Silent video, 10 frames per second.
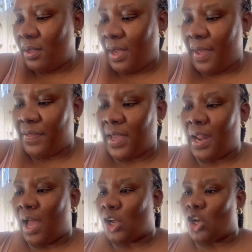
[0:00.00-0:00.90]
And then
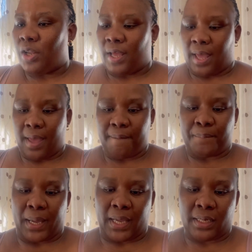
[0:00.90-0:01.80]
I got a
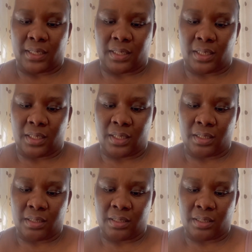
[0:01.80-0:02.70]
hairband
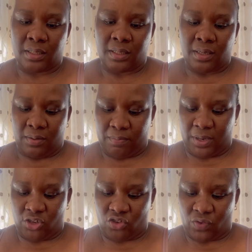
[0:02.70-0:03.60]

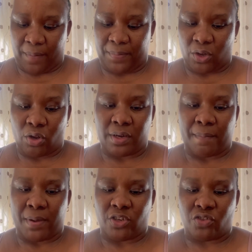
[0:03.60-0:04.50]
mesh wrap. They call it a
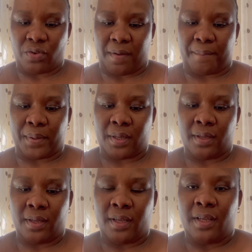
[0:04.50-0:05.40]
mesh wrap.
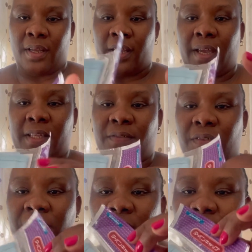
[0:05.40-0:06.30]
It's 15